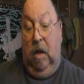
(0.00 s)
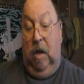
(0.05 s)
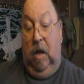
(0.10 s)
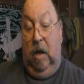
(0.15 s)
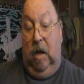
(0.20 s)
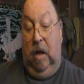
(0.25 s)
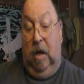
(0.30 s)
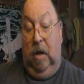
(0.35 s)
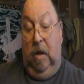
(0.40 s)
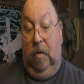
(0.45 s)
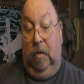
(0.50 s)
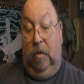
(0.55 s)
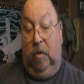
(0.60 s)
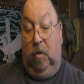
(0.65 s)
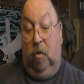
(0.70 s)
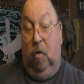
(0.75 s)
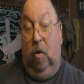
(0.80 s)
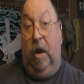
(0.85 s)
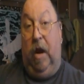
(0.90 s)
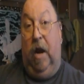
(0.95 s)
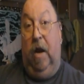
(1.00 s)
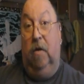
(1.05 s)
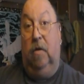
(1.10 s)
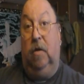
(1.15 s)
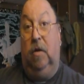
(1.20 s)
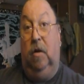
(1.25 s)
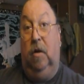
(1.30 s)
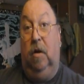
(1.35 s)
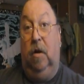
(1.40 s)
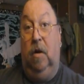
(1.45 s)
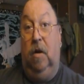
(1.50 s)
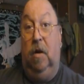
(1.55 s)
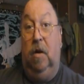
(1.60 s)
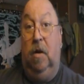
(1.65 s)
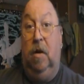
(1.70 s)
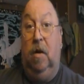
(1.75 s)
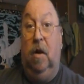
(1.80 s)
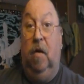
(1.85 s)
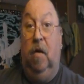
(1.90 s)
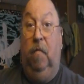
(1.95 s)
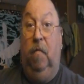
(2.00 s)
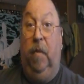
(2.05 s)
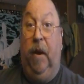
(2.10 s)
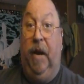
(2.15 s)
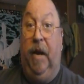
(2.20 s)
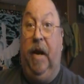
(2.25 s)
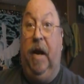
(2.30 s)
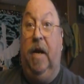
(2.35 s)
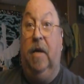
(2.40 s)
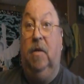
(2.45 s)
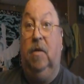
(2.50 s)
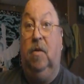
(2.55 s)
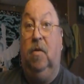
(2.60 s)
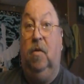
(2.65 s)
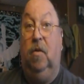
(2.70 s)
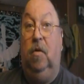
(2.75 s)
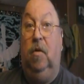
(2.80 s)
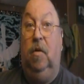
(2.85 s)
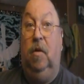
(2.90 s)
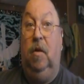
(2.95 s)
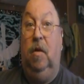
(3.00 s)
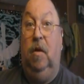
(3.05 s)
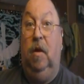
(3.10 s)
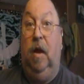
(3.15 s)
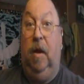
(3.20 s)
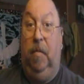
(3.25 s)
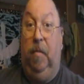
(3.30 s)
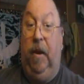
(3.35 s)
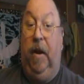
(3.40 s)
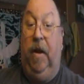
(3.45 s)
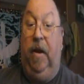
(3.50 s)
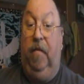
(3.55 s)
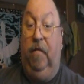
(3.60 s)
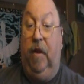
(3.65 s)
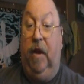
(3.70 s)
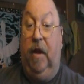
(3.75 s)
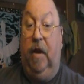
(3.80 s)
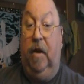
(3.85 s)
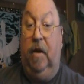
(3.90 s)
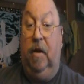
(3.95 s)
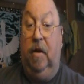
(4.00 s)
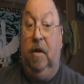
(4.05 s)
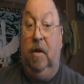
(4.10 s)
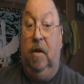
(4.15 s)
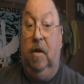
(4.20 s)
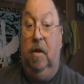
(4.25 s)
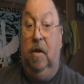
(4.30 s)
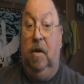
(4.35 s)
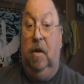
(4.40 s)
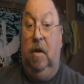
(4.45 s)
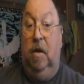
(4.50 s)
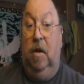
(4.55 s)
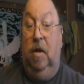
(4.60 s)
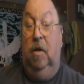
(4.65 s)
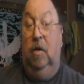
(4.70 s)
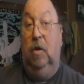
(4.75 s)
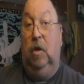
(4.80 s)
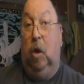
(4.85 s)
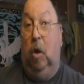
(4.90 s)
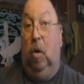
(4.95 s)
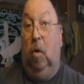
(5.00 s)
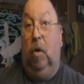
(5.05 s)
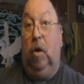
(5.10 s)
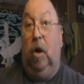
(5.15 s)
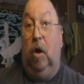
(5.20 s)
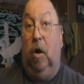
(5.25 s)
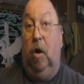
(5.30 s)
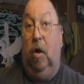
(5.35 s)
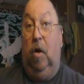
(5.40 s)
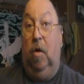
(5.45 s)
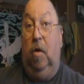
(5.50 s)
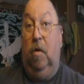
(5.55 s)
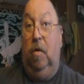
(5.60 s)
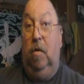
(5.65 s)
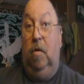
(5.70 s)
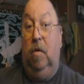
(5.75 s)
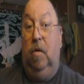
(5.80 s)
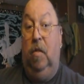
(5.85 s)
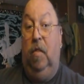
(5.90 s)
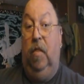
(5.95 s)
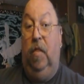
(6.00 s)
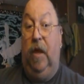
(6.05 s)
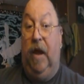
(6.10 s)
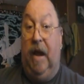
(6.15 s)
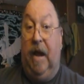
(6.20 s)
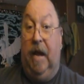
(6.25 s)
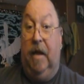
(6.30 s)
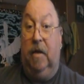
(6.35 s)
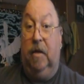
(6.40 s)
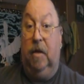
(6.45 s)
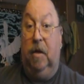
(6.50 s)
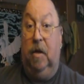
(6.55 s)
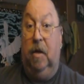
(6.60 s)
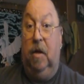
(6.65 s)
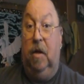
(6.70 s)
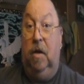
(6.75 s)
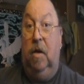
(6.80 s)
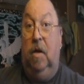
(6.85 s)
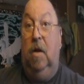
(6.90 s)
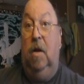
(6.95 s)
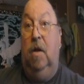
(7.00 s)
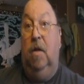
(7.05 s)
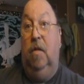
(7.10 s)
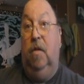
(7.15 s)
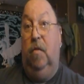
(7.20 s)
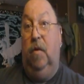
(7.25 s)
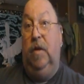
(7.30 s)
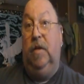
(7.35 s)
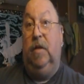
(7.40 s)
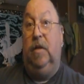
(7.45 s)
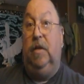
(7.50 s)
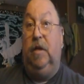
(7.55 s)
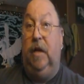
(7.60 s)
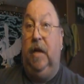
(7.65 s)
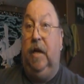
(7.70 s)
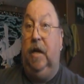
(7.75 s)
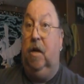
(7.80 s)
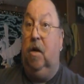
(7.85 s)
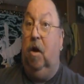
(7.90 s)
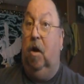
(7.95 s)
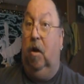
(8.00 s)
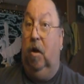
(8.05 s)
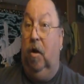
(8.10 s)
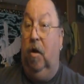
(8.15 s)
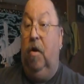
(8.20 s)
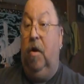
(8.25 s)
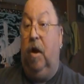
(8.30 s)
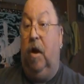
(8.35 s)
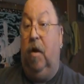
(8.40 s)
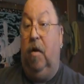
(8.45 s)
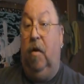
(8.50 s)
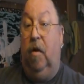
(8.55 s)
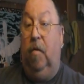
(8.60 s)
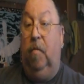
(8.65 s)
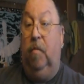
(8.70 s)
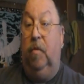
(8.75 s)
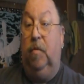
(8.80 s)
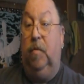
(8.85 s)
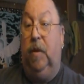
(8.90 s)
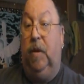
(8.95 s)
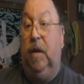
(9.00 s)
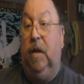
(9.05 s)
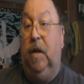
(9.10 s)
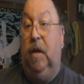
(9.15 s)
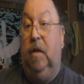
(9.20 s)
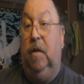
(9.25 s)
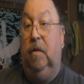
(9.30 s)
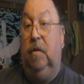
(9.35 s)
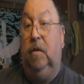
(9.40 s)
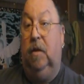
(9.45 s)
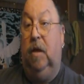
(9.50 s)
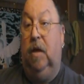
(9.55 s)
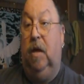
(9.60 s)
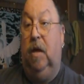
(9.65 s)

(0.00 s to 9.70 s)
The school counselor of Beatty High School in Beatty, Nevada, told her that the reason she didn't call her daughter up was because